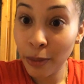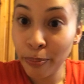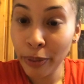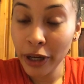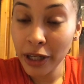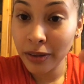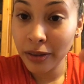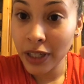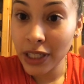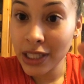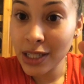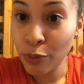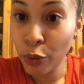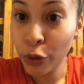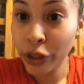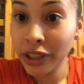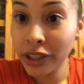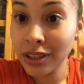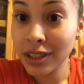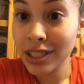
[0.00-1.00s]
But it's
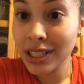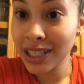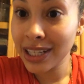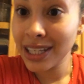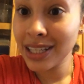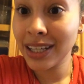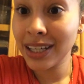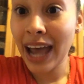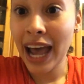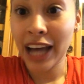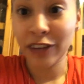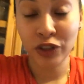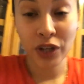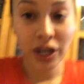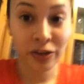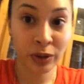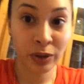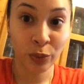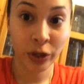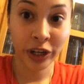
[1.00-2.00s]
important to eat after
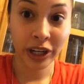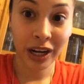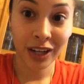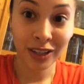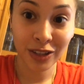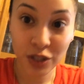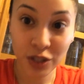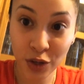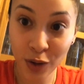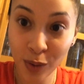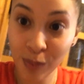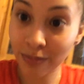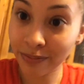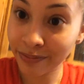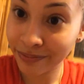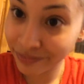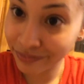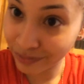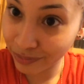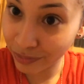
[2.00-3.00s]
every workout, so I'm
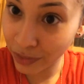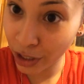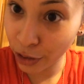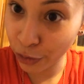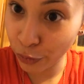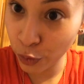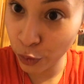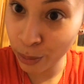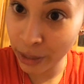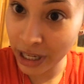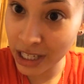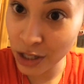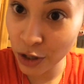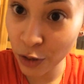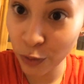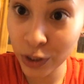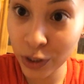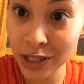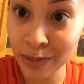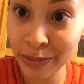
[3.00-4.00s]
gonna fuel
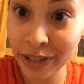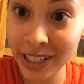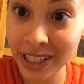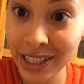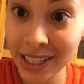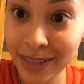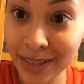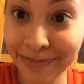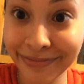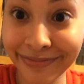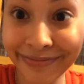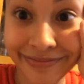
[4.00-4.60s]
myself with some of this.